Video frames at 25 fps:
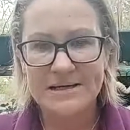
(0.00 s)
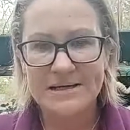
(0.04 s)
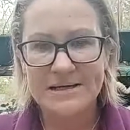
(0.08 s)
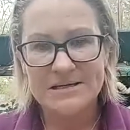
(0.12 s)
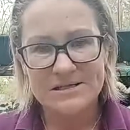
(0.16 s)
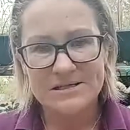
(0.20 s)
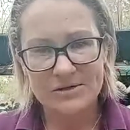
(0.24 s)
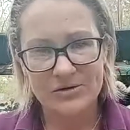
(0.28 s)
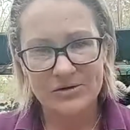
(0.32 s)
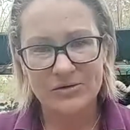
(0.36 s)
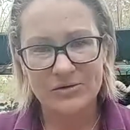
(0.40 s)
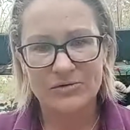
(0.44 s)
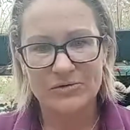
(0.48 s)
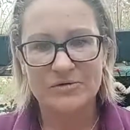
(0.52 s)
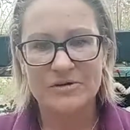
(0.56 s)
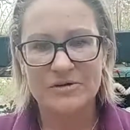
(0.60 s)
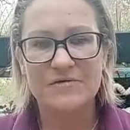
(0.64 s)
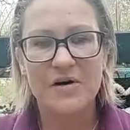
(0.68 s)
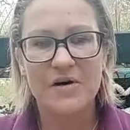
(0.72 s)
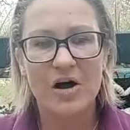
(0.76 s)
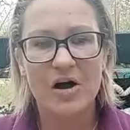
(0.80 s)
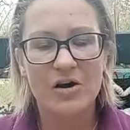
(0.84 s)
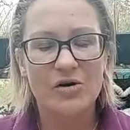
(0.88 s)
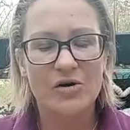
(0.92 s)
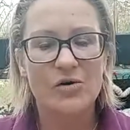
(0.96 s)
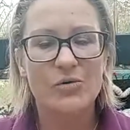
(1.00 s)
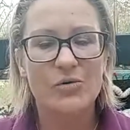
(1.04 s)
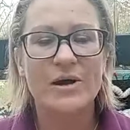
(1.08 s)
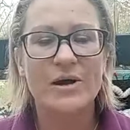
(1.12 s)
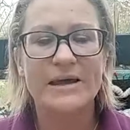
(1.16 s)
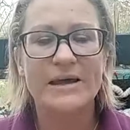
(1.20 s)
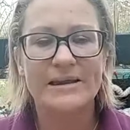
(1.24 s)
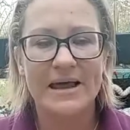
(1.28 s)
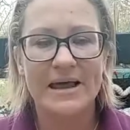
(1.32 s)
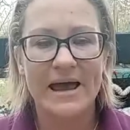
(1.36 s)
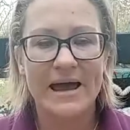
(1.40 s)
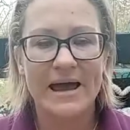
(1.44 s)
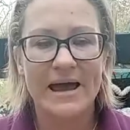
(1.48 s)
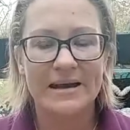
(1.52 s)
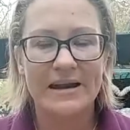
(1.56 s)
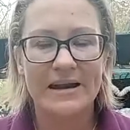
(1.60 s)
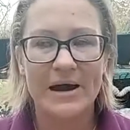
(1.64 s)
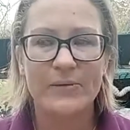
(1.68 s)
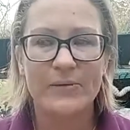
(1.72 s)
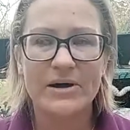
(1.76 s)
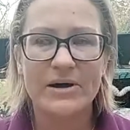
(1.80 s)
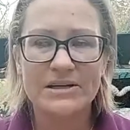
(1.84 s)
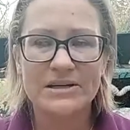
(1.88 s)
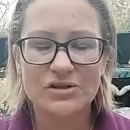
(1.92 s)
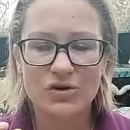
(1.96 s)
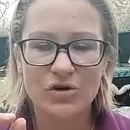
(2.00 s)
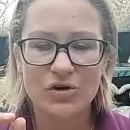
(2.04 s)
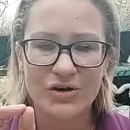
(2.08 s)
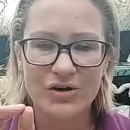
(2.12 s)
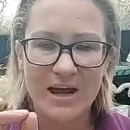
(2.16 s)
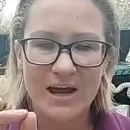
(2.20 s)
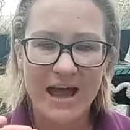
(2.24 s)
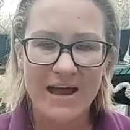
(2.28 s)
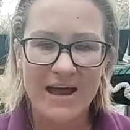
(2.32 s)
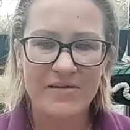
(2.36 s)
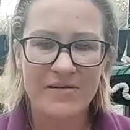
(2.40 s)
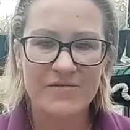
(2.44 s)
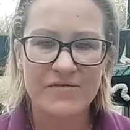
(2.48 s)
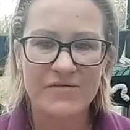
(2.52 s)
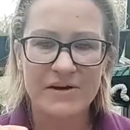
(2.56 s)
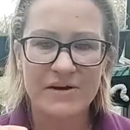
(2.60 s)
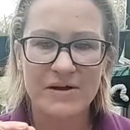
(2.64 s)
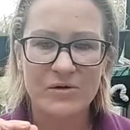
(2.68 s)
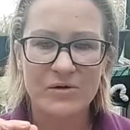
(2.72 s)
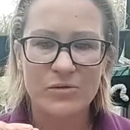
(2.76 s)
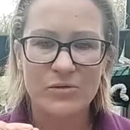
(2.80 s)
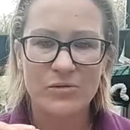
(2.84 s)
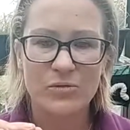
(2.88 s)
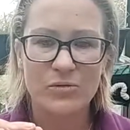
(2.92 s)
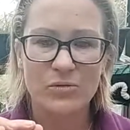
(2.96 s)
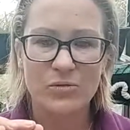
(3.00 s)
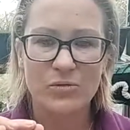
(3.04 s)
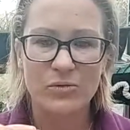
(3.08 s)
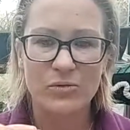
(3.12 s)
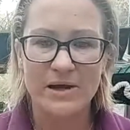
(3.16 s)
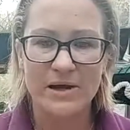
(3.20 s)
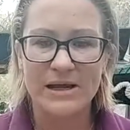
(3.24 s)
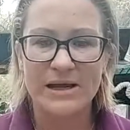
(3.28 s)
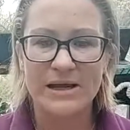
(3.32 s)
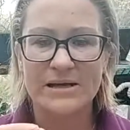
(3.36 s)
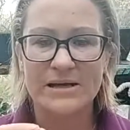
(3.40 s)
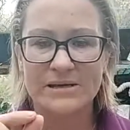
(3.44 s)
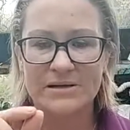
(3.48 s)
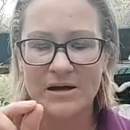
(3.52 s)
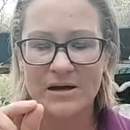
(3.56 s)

So the following week then, I went on every week,